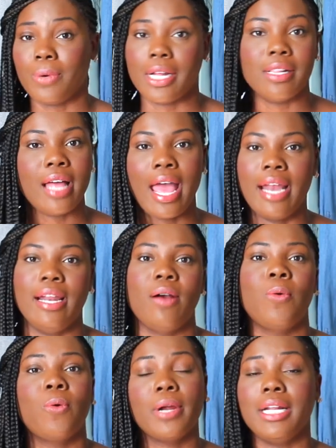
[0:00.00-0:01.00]
will and
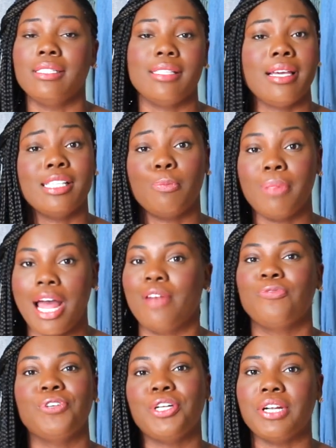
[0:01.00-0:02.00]
according to His
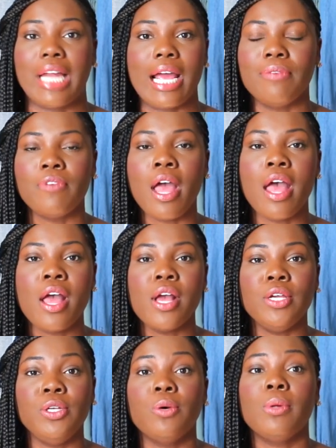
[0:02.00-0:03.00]
plan for your life,
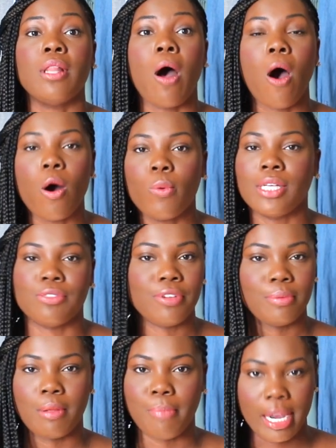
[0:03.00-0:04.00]
you will always
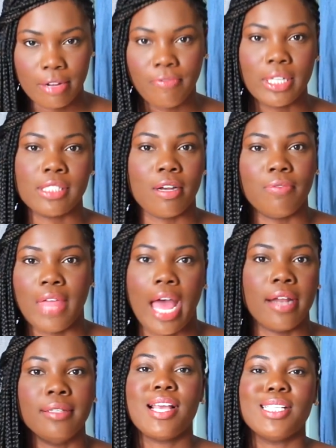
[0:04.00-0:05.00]
reap the benefits of
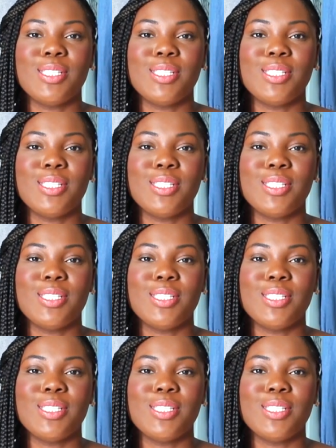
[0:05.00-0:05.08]
that.